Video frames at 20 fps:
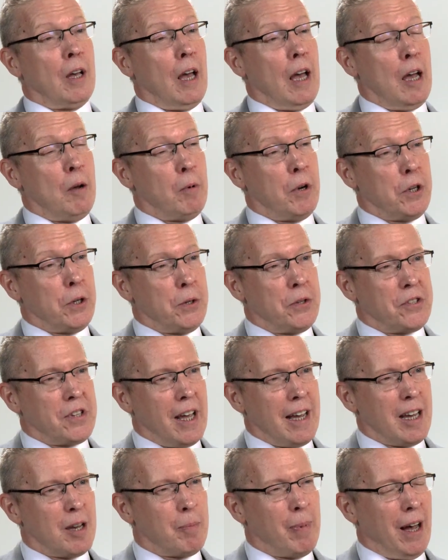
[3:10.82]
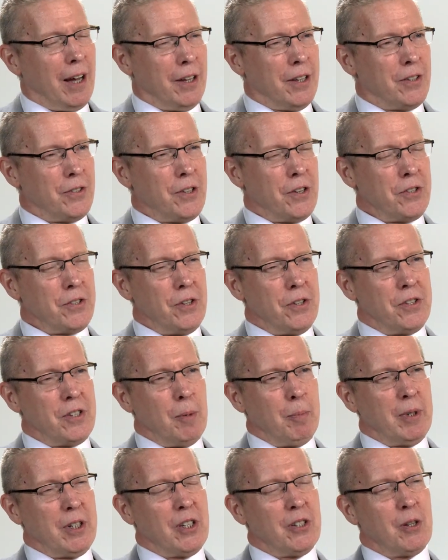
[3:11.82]
And what you say about, is this in
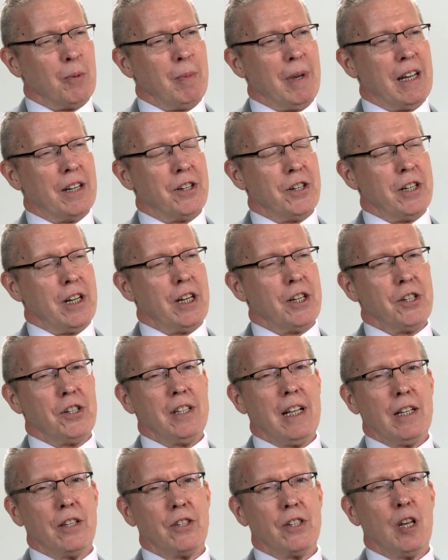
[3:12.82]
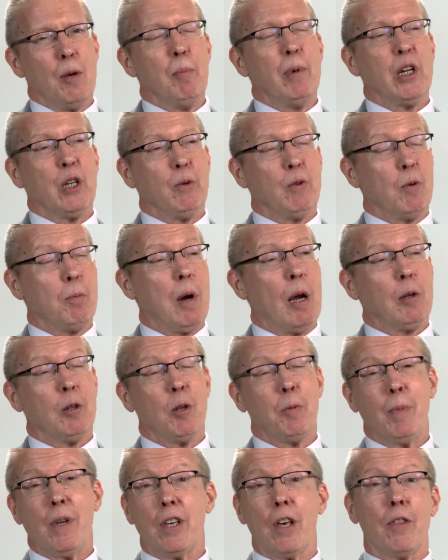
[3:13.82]
somebody's imagination? That somebody would
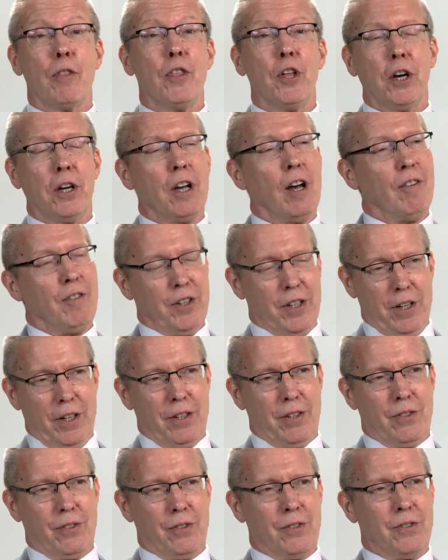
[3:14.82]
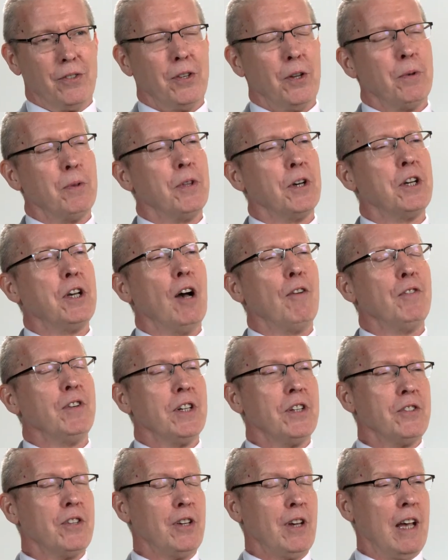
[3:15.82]
probably be the governess. So the
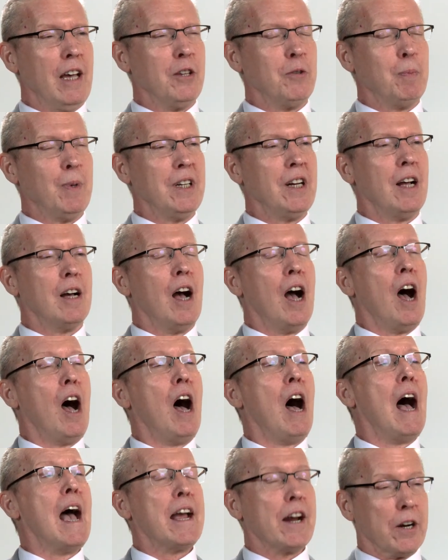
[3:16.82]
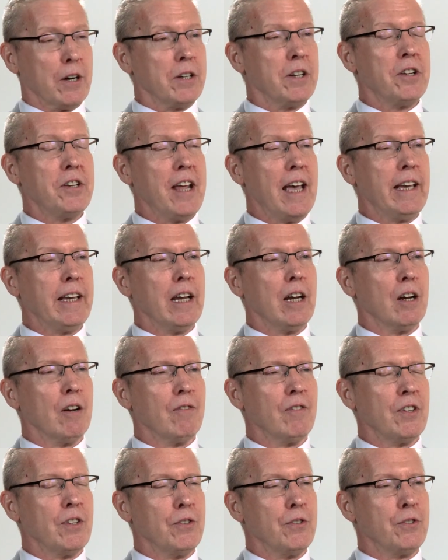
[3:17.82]
governess has been hired to take care
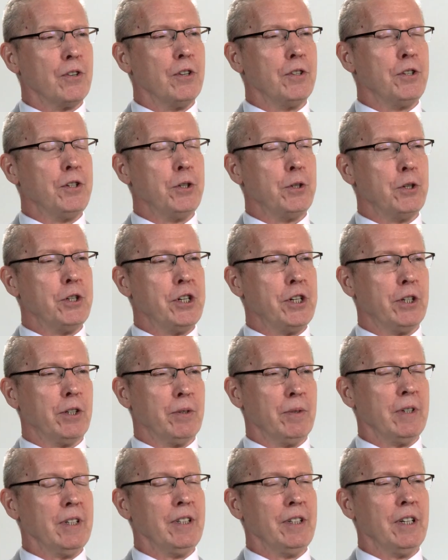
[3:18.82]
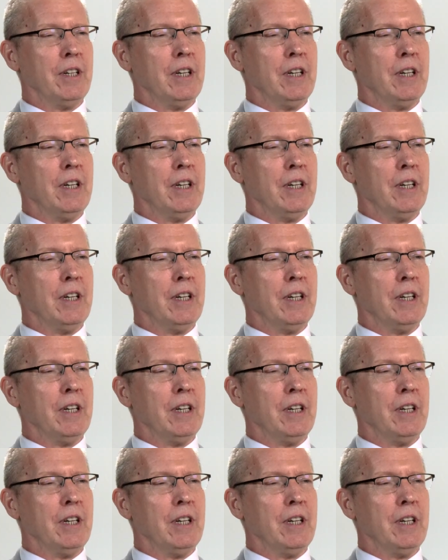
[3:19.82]
of these 2 children.